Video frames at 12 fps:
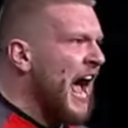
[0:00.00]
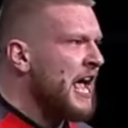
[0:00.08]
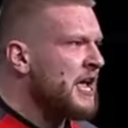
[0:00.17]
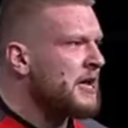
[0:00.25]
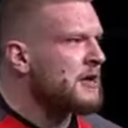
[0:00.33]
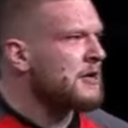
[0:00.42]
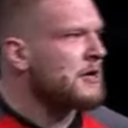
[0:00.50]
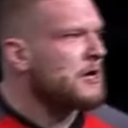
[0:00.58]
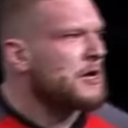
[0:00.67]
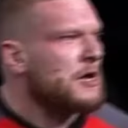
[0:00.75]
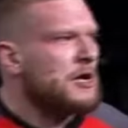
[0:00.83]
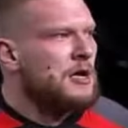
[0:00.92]

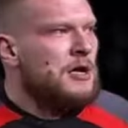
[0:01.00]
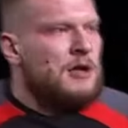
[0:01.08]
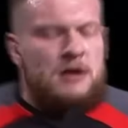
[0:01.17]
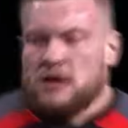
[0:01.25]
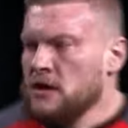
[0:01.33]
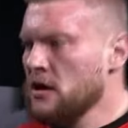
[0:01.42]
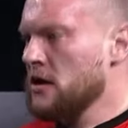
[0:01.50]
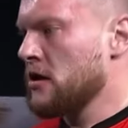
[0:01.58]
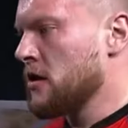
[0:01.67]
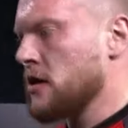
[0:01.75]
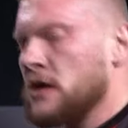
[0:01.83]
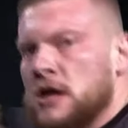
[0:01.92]
Oh, what
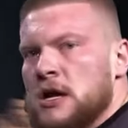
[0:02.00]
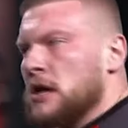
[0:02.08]
a main